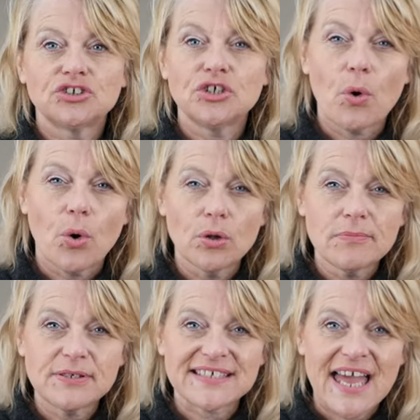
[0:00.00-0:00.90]
So you
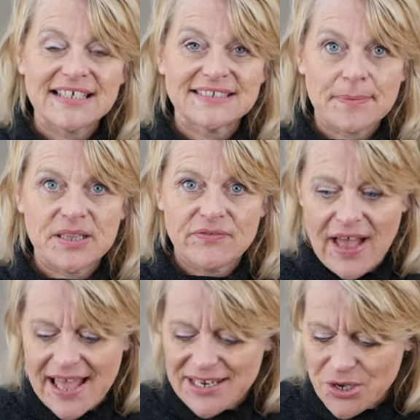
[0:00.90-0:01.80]
almost get double the
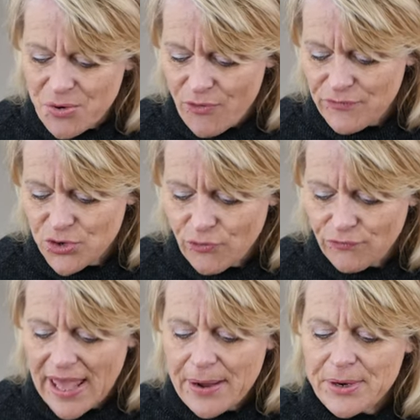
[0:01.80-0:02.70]
value of your
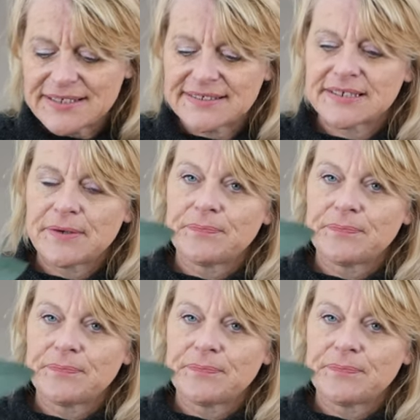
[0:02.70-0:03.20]
flowers.